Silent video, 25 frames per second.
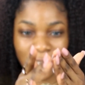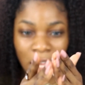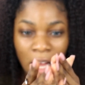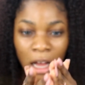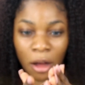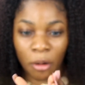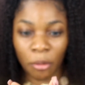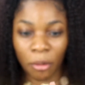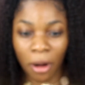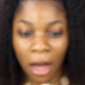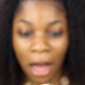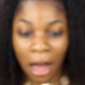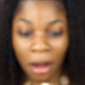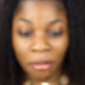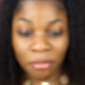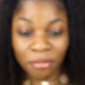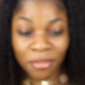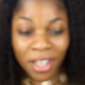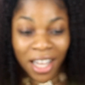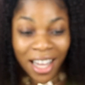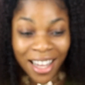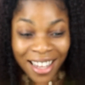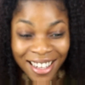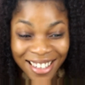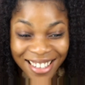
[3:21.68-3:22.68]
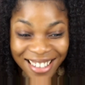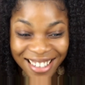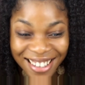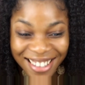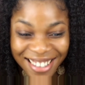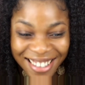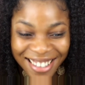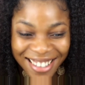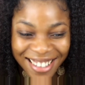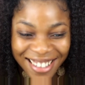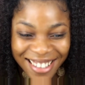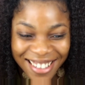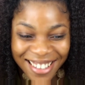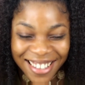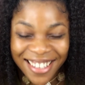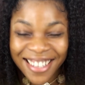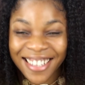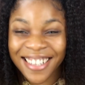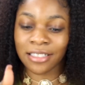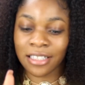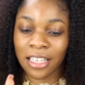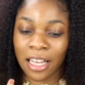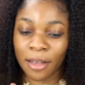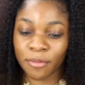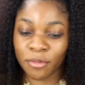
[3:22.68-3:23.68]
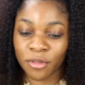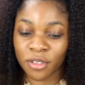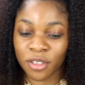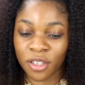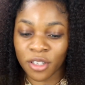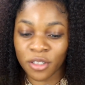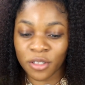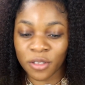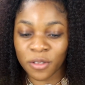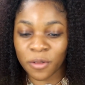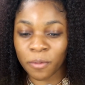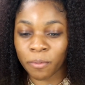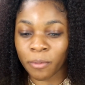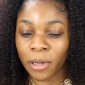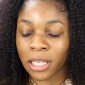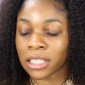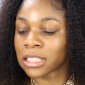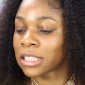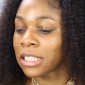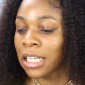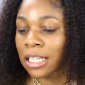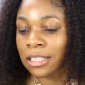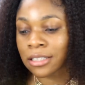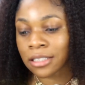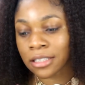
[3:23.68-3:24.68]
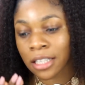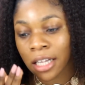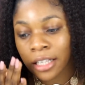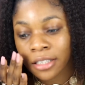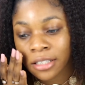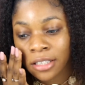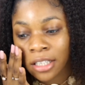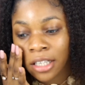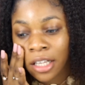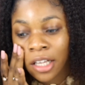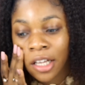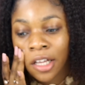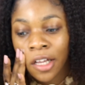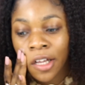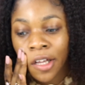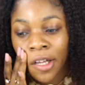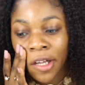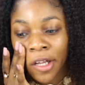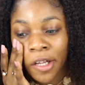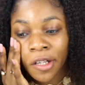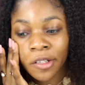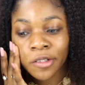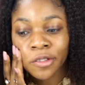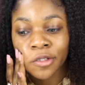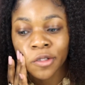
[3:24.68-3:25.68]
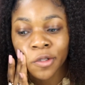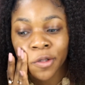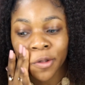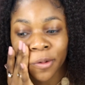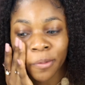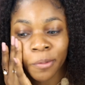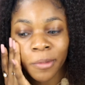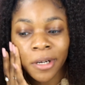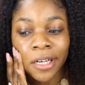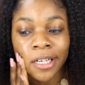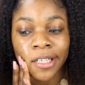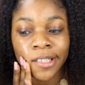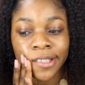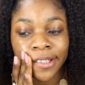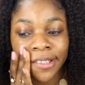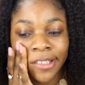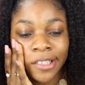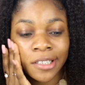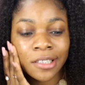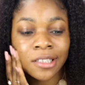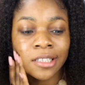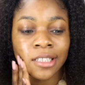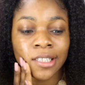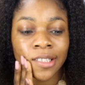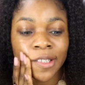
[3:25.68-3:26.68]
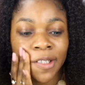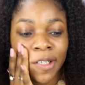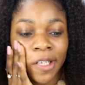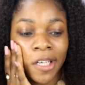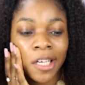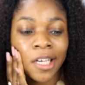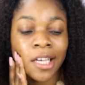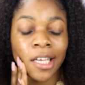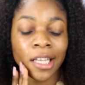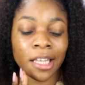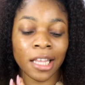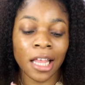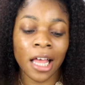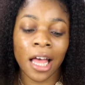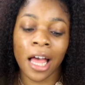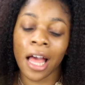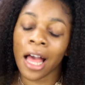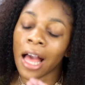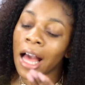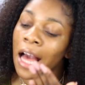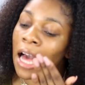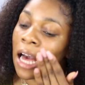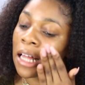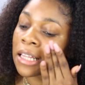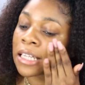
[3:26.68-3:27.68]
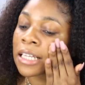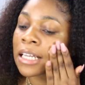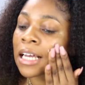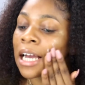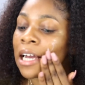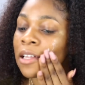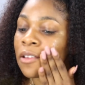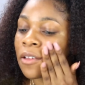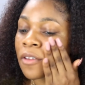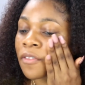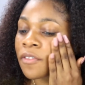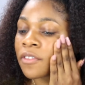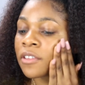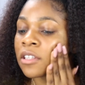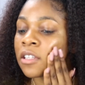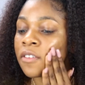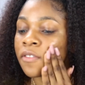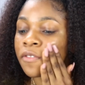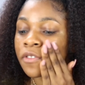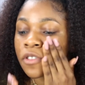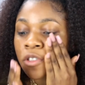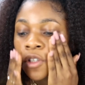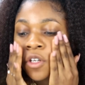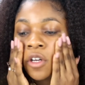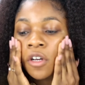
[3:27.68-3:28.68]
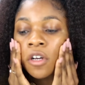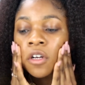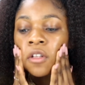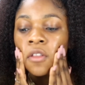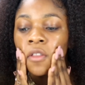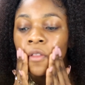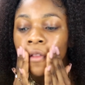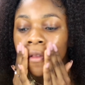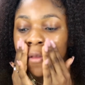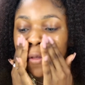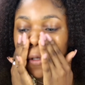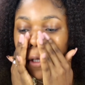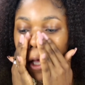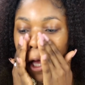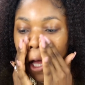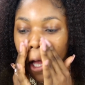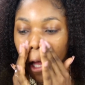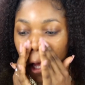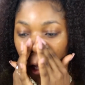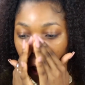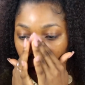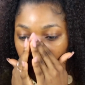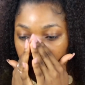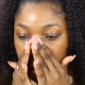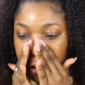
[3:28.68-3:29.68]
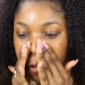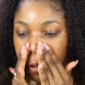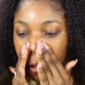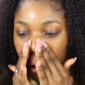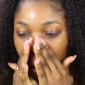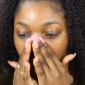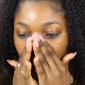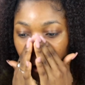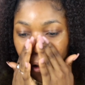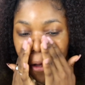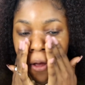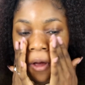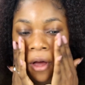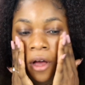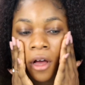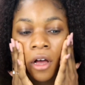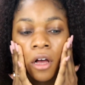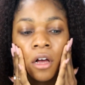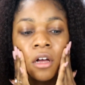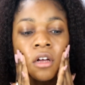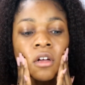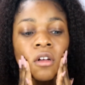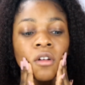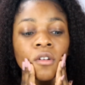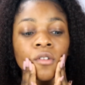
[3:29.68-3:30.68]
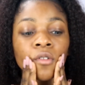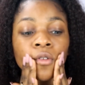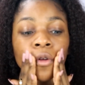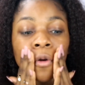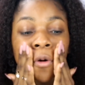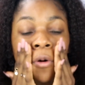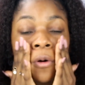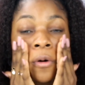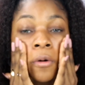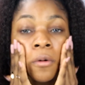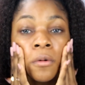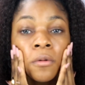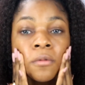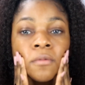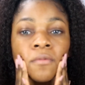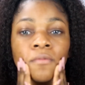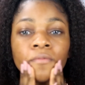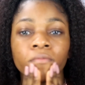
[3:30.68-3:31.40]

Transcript: Ow. So I'm just going to massage that into my skin, and it kind of leaves a nice glow.